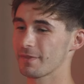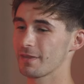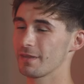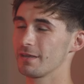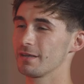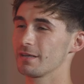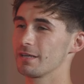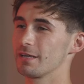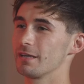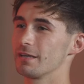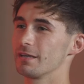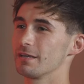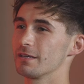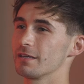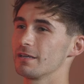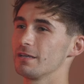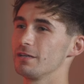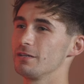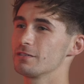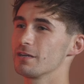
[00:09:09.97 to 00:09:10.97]
can, can
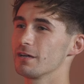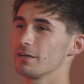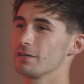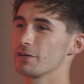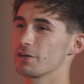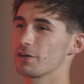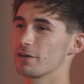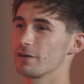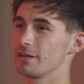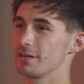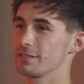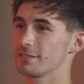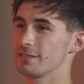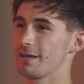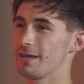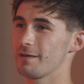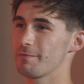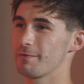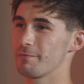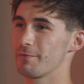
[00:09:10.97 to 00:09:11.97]
you tell your girl I
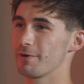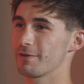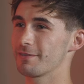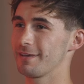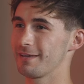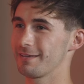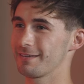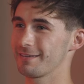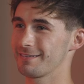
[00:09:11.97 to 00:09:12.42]
said happy birthday?